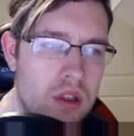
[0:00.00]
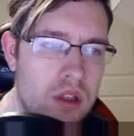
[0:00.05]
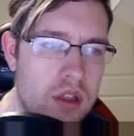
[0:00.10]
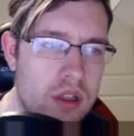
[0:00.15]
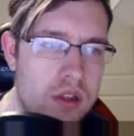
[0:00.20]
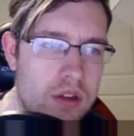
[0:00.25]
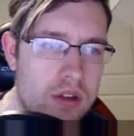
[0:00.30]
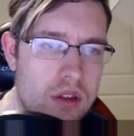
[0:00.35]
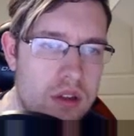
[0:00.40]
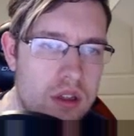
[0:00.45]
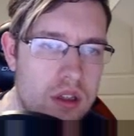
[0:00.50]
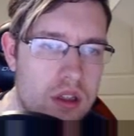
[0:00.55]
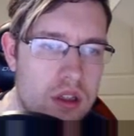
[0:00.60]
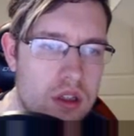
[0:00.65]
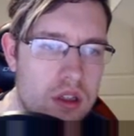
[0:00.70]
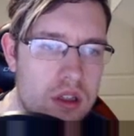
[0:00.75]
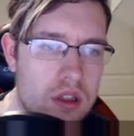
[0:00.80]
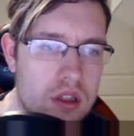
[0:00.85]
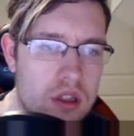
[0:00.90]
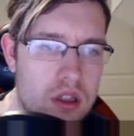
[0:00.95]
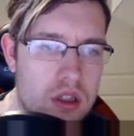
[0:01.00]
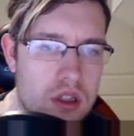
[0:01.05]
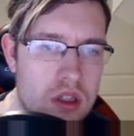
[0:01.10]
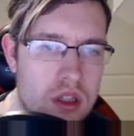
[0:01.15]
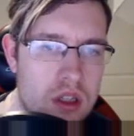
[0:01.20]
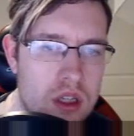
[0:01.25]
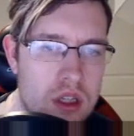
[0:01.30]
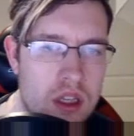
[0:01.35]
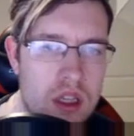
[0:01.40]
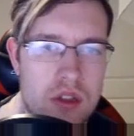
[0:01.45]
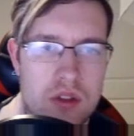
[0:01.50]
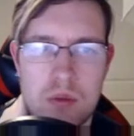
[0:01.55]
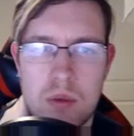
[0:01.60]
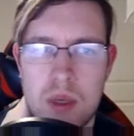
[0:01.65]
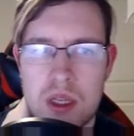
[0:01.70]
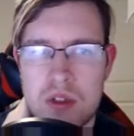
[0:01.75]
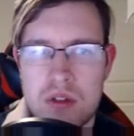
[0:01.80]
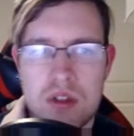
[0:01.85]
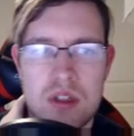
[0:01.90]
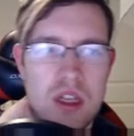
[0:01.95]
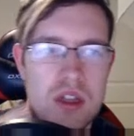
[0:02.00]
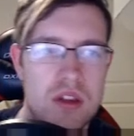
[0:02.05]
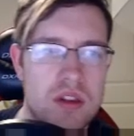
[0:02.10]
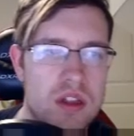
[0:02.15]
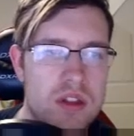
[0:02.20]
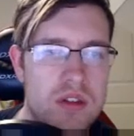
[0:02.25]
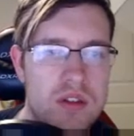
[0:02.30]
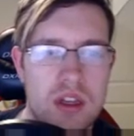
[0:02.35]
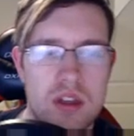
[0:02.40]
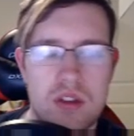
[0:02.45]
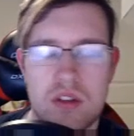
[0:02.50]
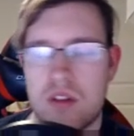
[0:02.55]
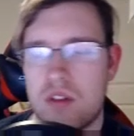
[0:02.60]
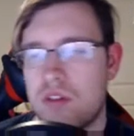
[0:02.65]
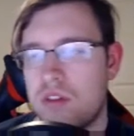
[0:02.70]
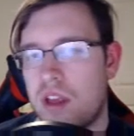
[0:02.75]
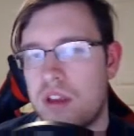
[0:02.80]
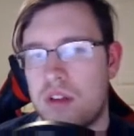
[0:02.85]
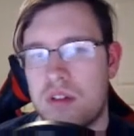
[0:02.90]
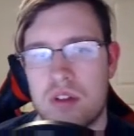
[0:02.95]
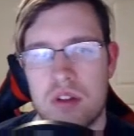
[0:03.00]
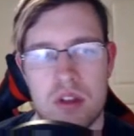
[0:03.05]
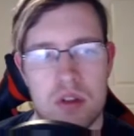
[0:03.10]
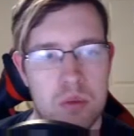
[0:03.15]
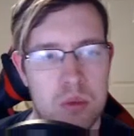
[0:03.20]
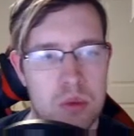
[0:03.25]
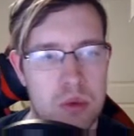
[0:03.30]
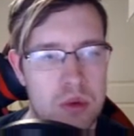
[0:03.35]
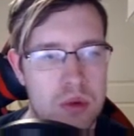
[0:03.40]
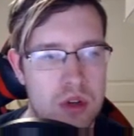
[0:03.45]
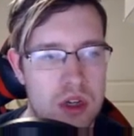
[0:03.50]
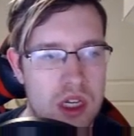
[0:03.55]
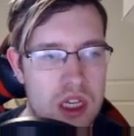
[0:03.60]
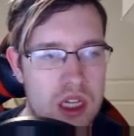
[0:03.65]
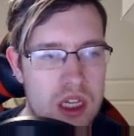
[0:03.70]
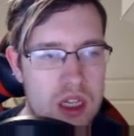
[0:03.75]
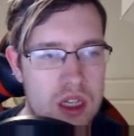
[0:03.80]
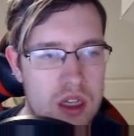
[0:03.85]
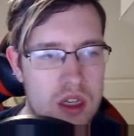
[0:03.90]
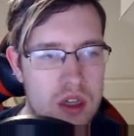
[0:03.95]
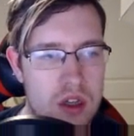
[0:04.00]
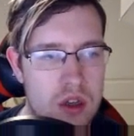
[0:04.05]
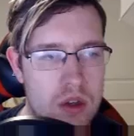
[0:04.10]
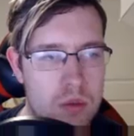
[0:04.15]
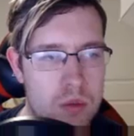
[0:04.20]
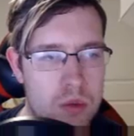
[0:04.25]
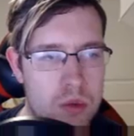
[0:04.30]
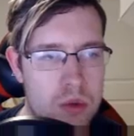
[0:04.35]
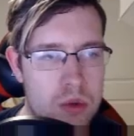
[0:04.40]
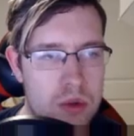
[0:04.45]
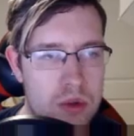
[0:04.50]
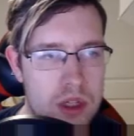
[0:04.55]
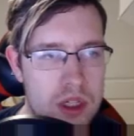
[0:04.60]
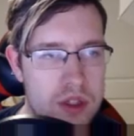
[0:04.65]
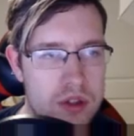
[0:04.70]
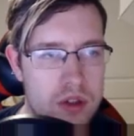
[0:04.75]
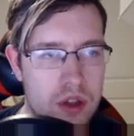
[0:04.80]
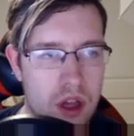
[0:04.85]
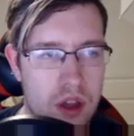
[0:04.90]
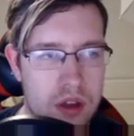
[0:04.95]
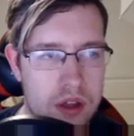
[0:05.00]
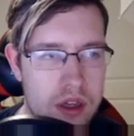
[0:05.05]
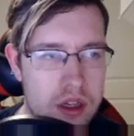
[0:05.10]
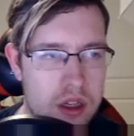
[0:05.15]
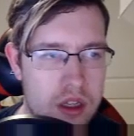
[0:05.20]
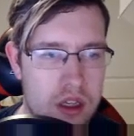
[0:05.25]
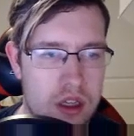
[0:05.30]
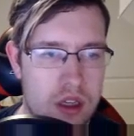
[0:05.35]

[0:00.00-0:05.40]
see. Yeah, so I'm actually this deck looks actually pretty solid.